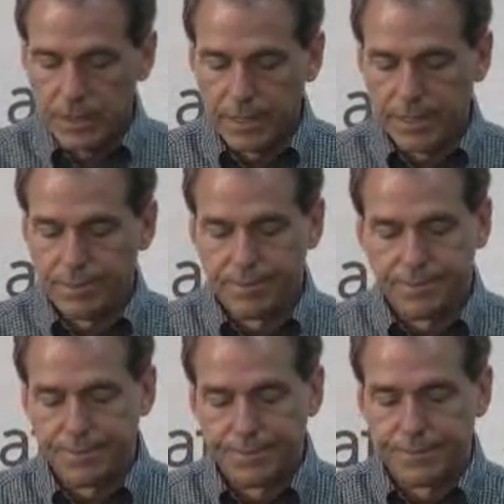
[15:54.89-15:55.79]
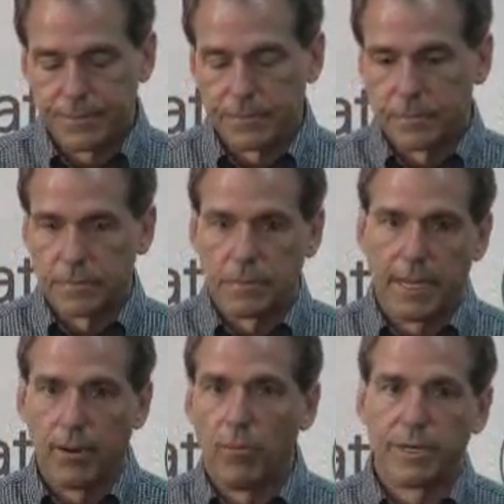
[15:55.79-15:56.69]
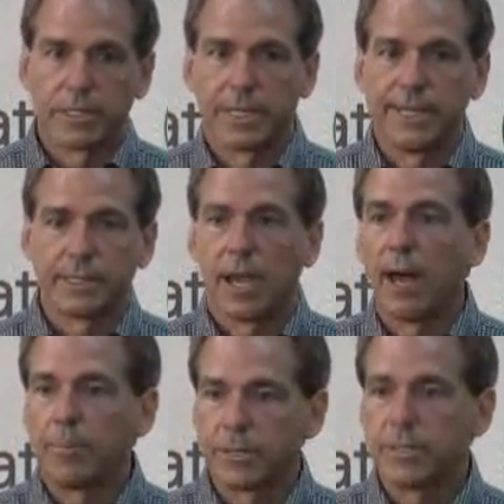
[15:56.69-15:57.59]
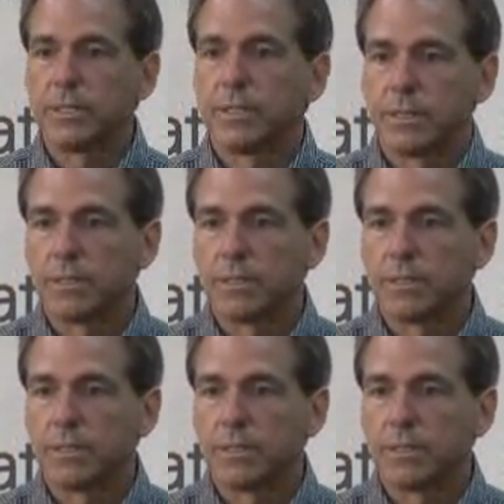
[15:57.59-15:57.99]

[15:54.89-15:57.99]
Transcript: don't want to say it's opposite,